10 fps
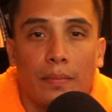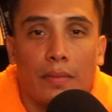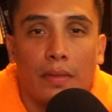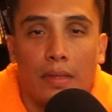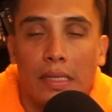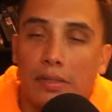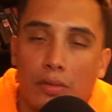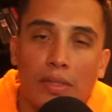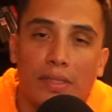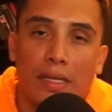These
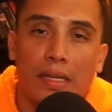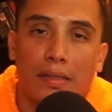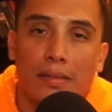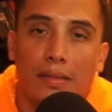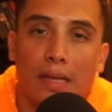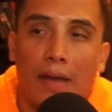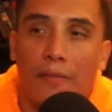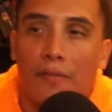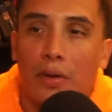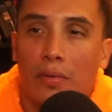three things I
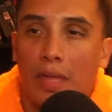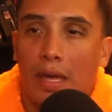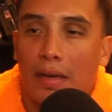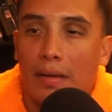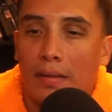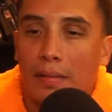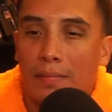feel that